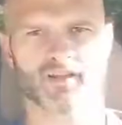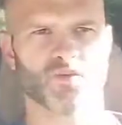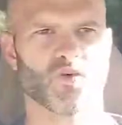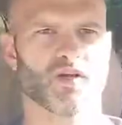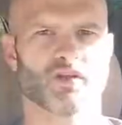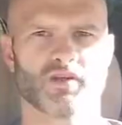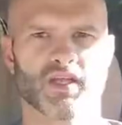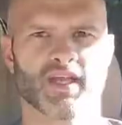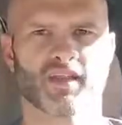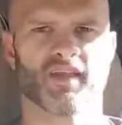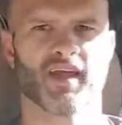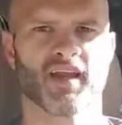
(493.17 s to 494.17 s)
There wasn't
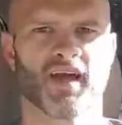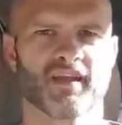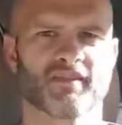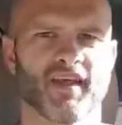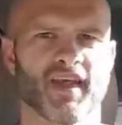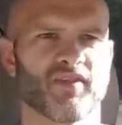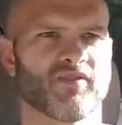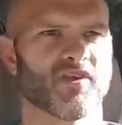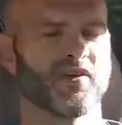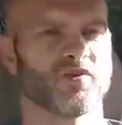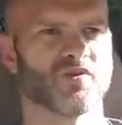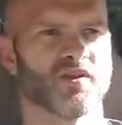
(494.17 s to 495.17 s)
anything like that,
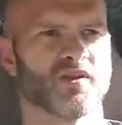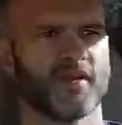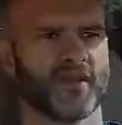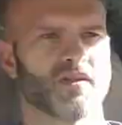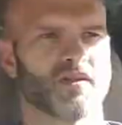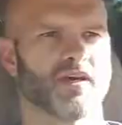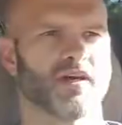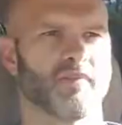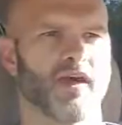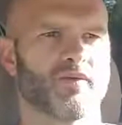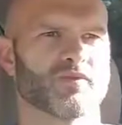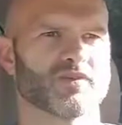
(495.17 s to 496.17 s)
so
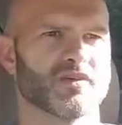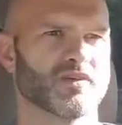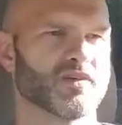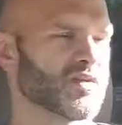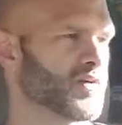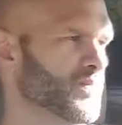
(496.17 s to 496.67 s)
that was good.